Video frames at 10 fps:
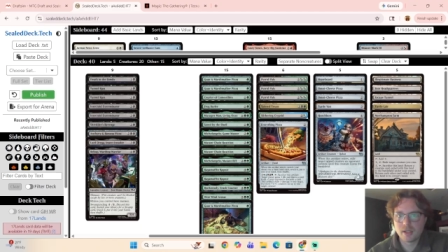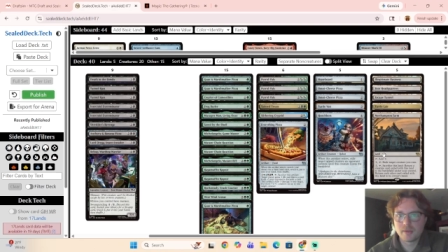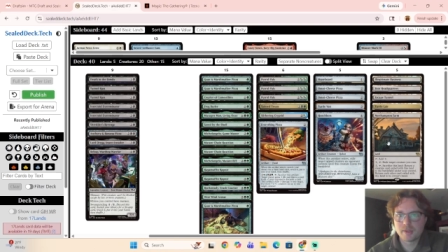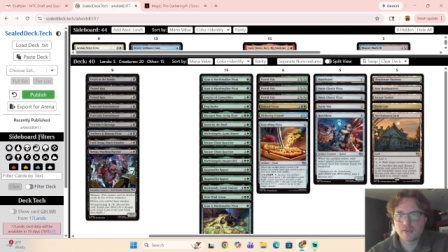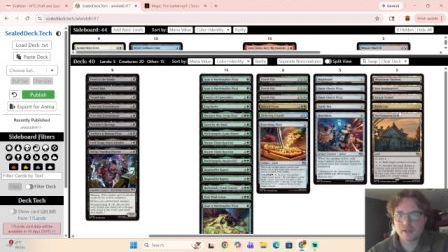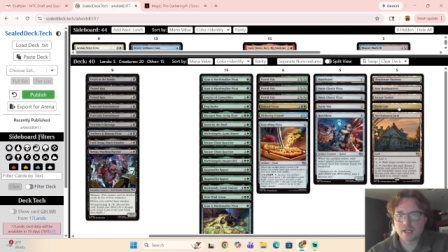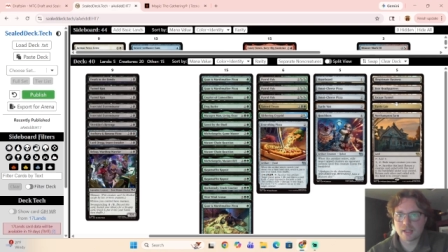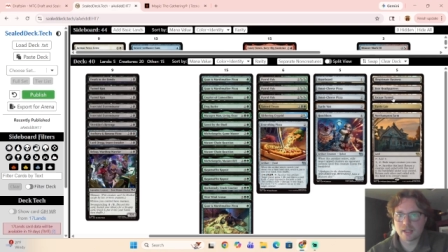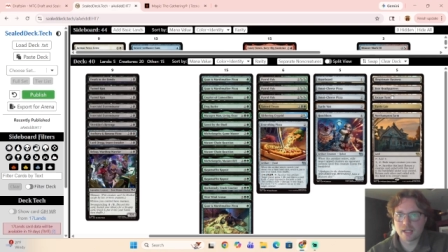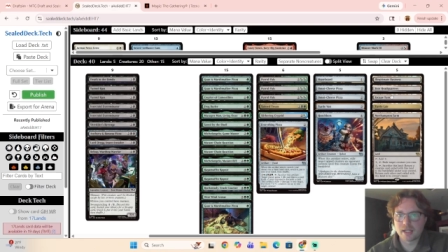Let's get
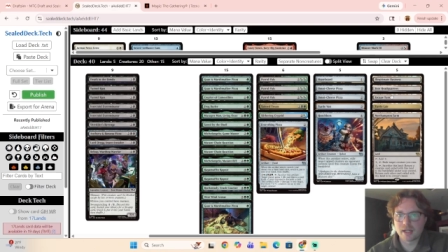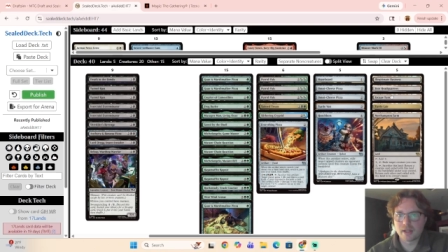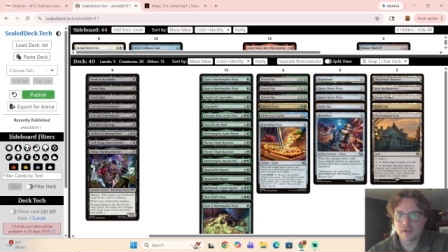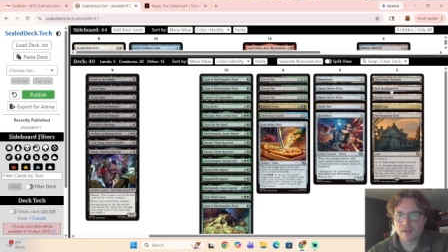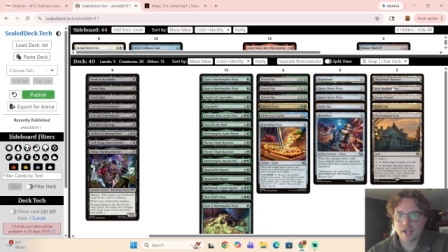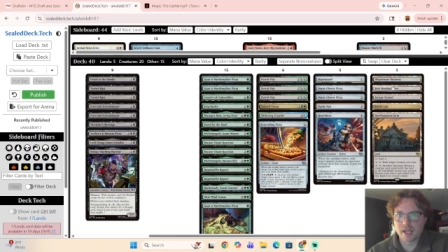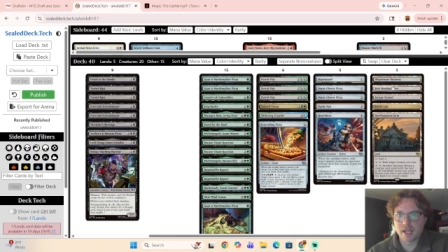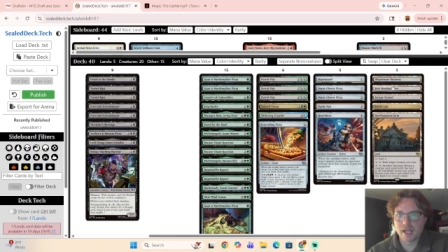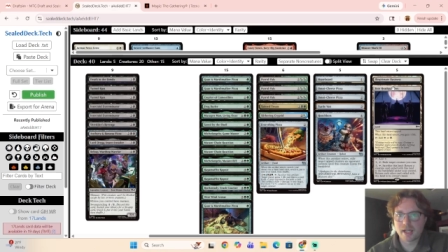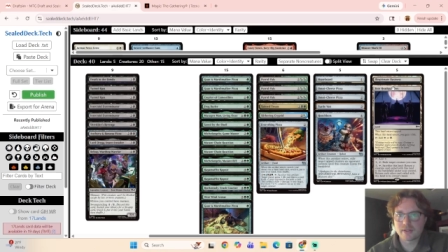that land out of there that I
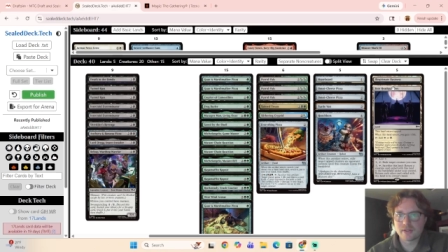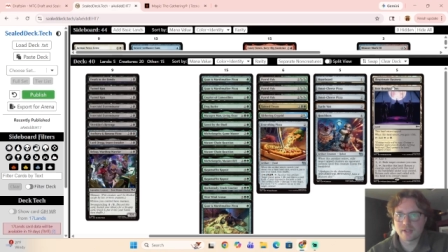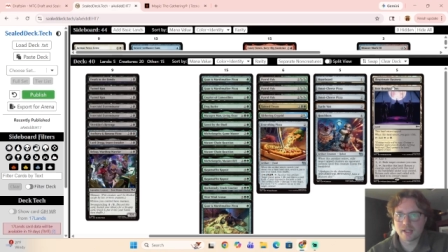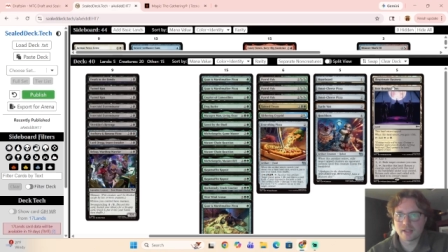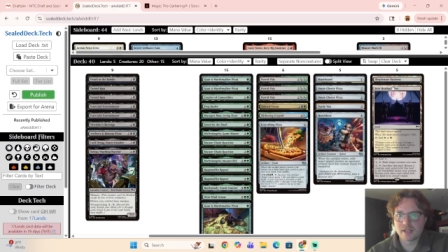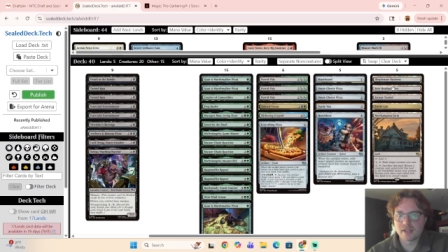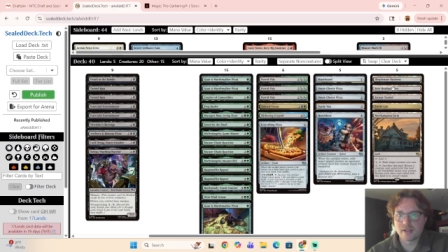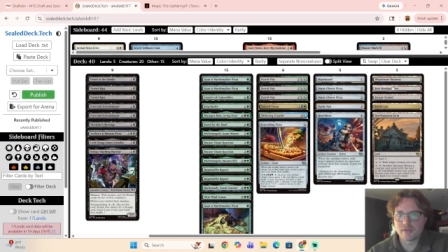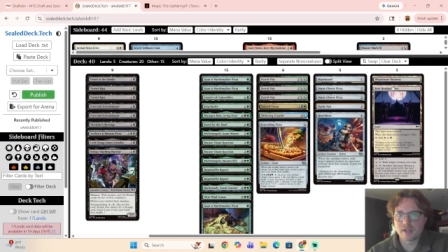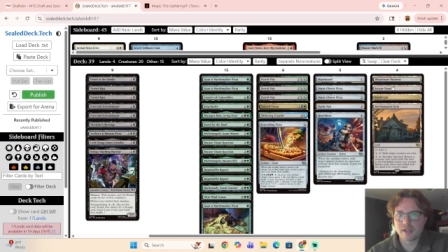accidentally
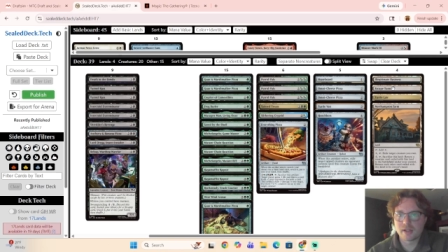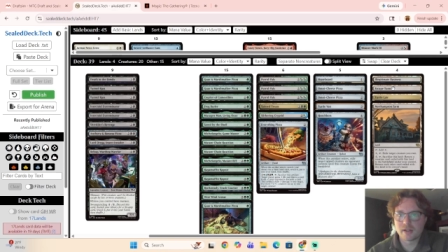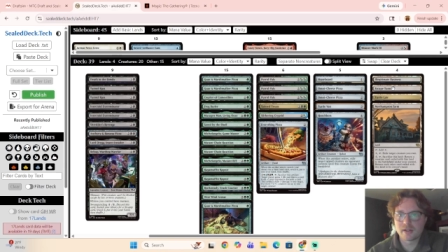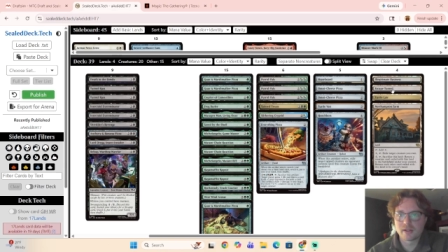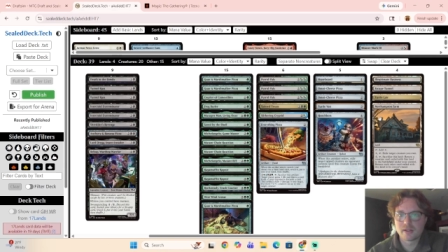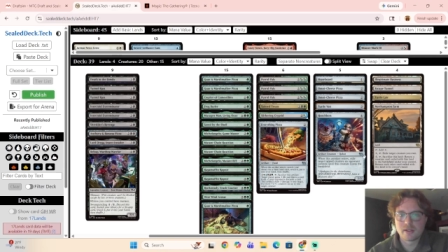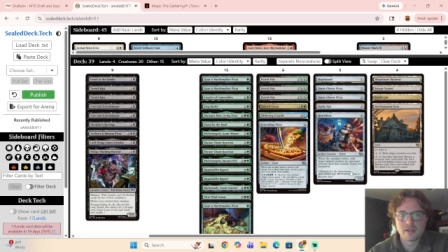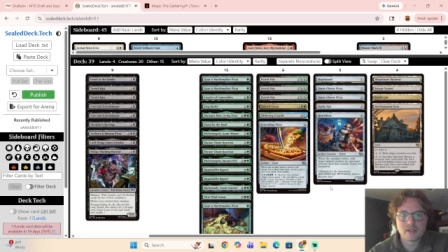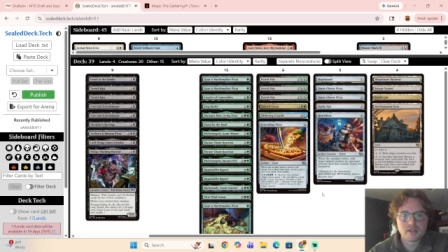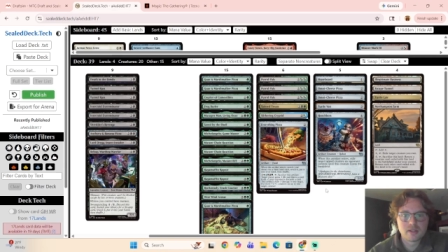did right here.
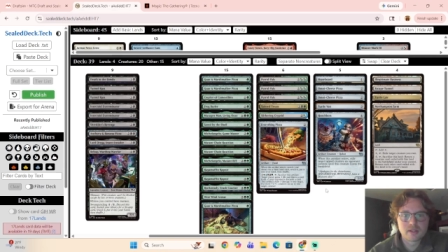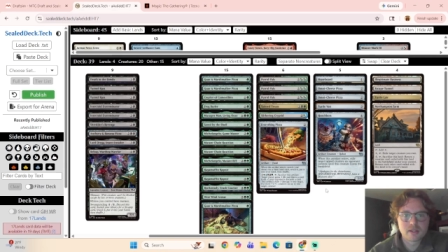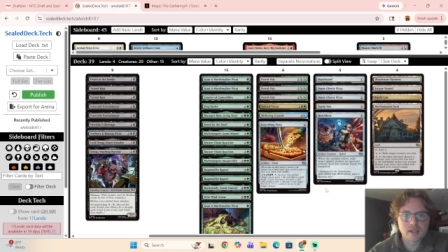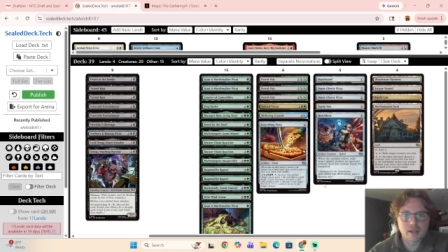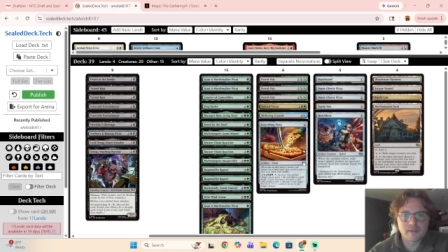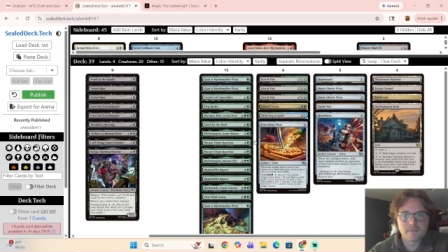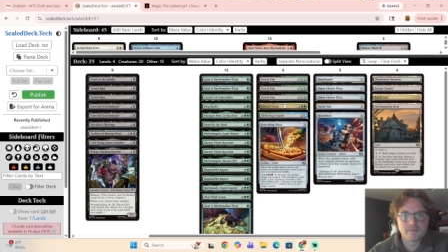Okay.